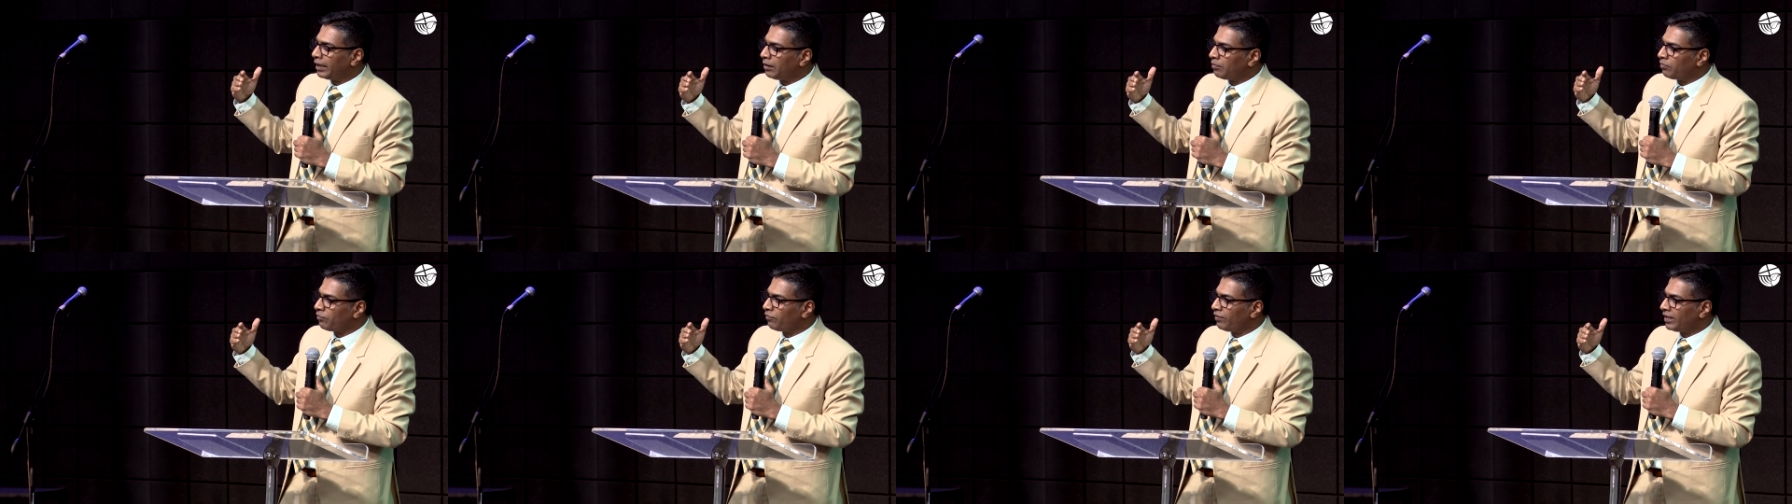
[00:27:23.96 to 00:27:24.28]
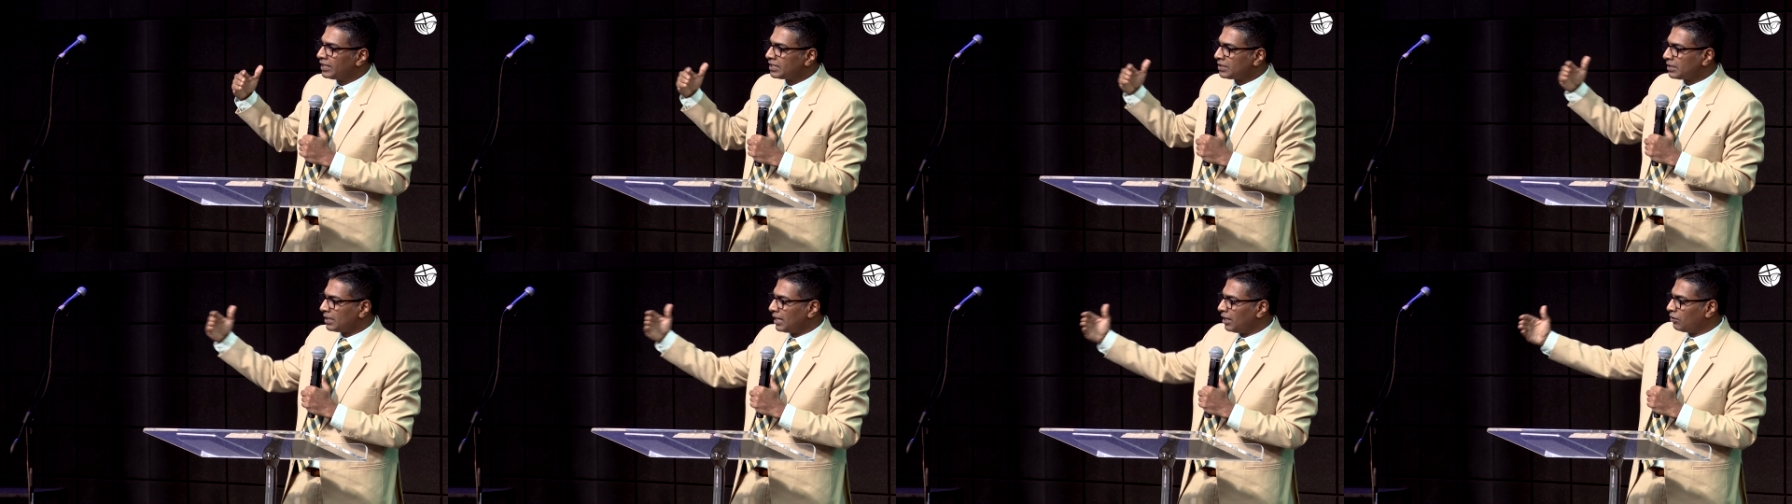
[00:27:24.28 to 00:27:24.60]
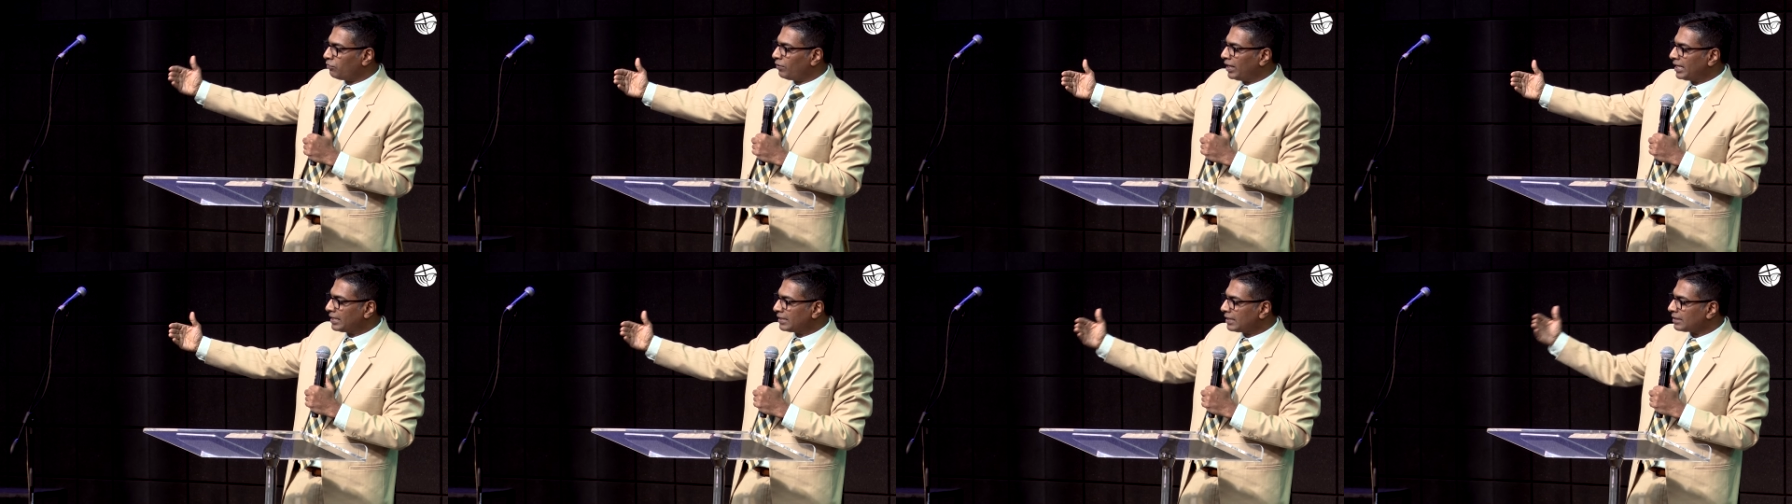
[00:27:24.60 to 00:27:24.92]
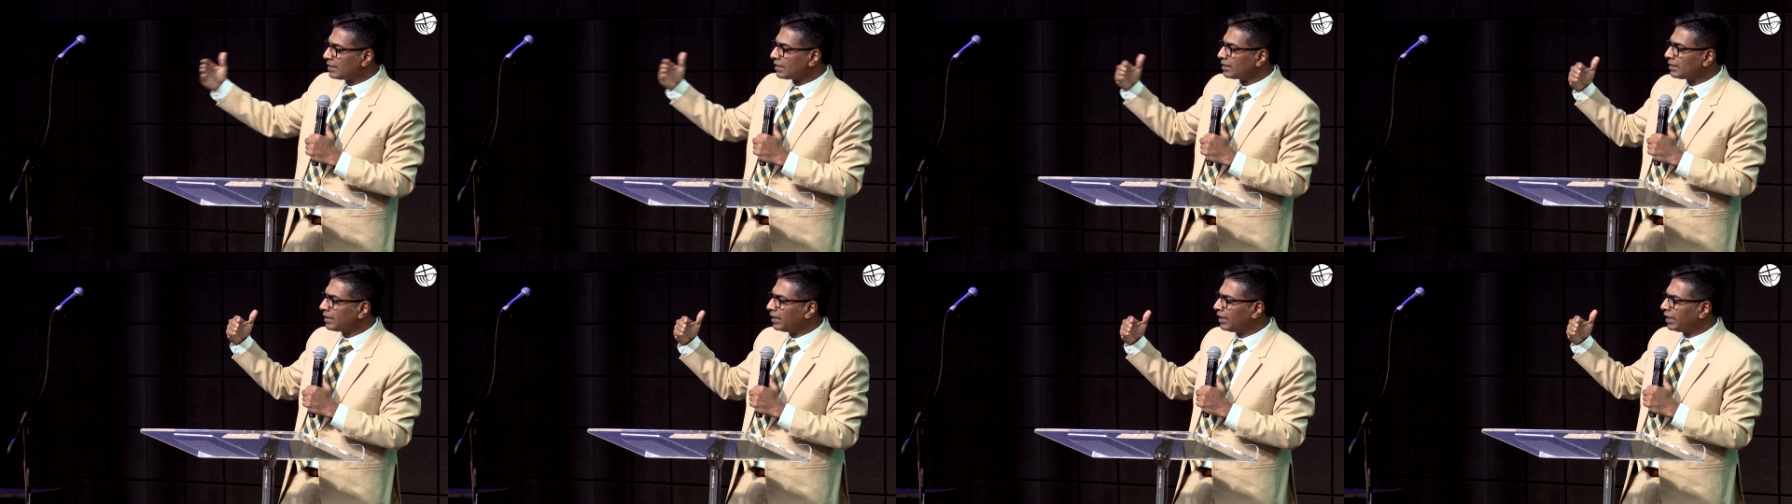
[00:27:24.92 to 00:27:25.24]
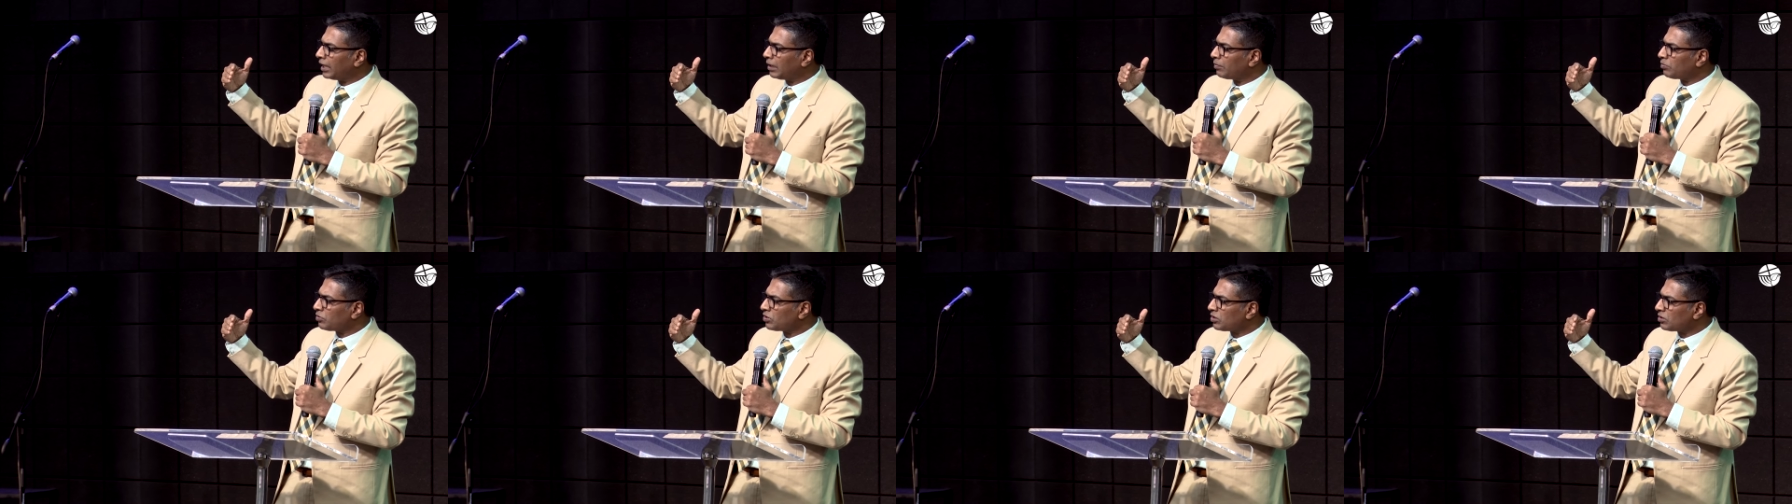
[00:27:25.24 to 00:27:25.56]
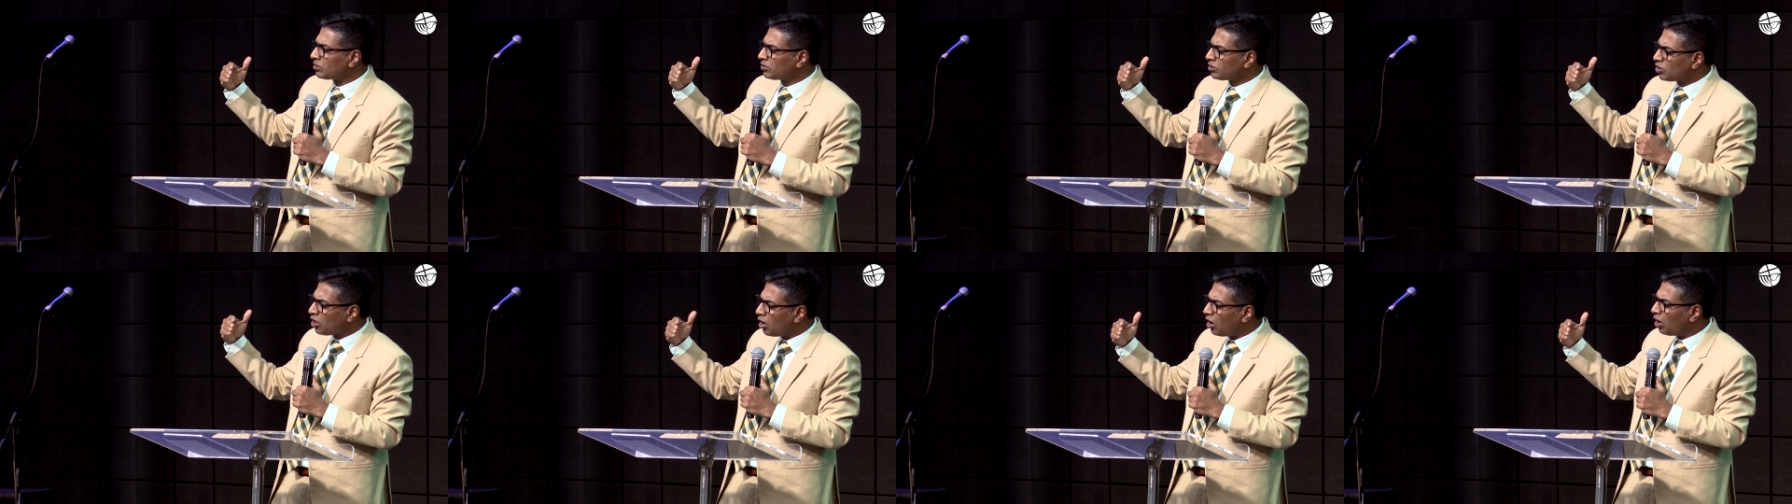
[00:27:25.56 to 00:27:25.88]
him, his advisors are telling him,
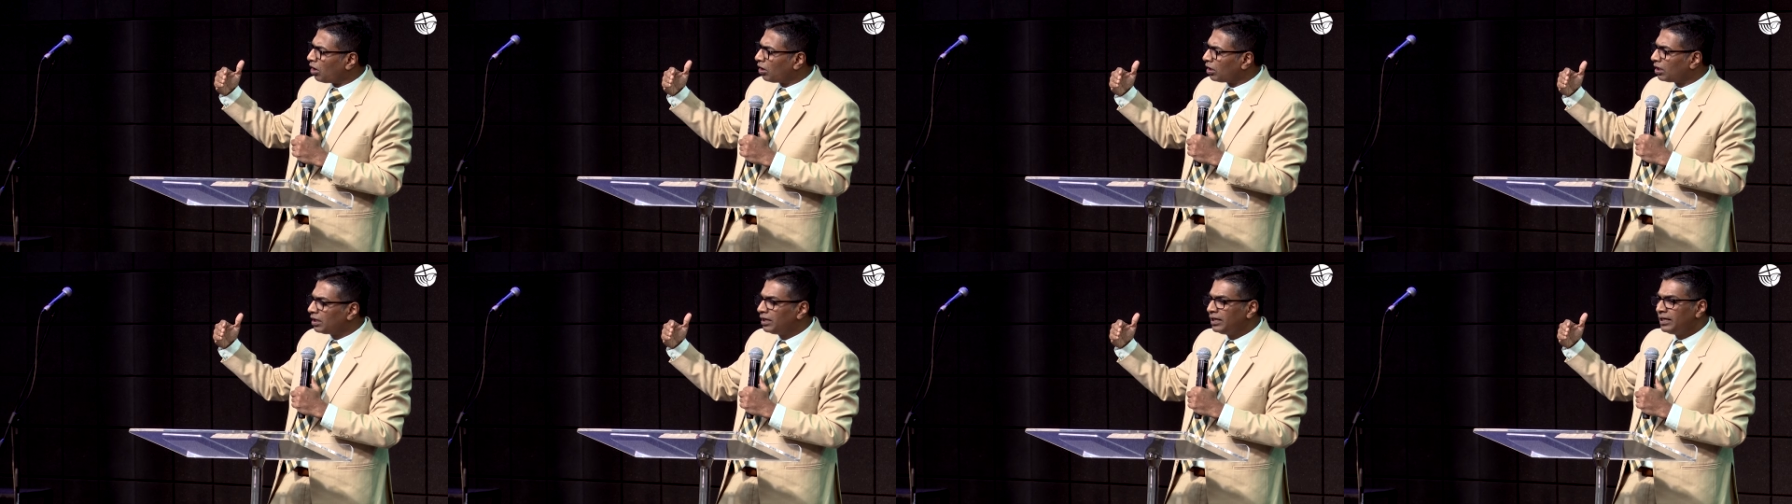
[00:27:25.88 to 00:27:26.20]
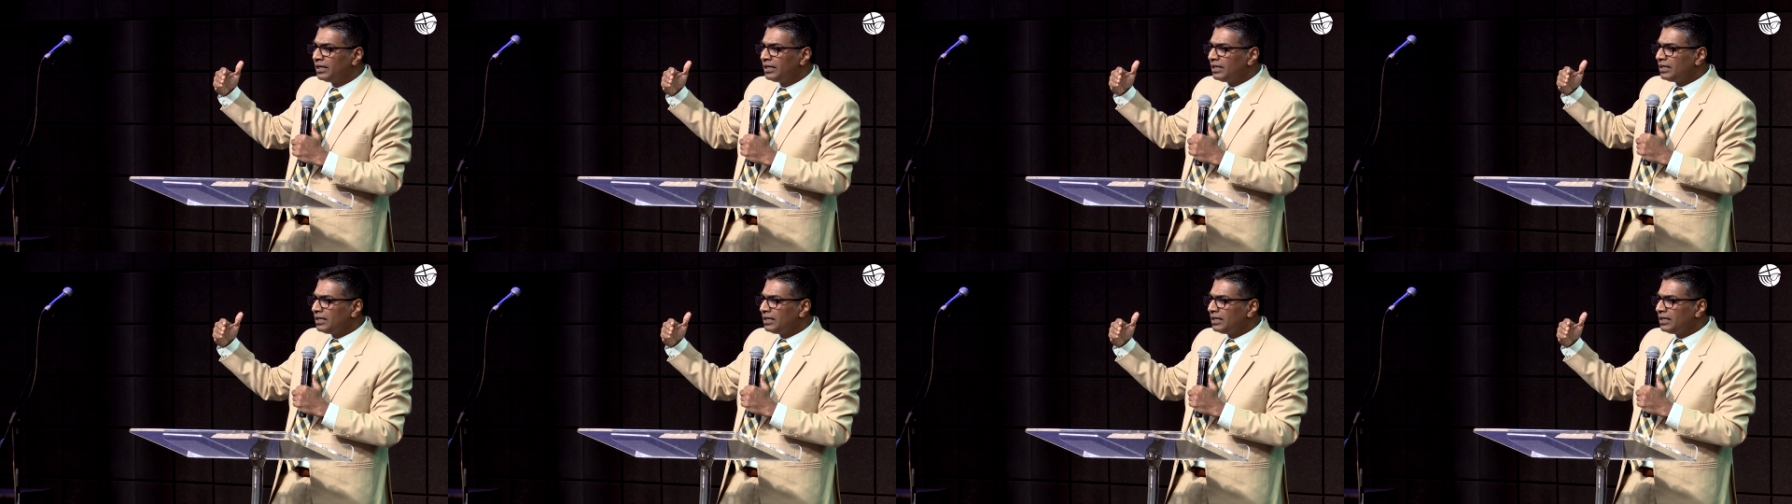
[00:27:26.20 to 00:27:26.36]
Saul,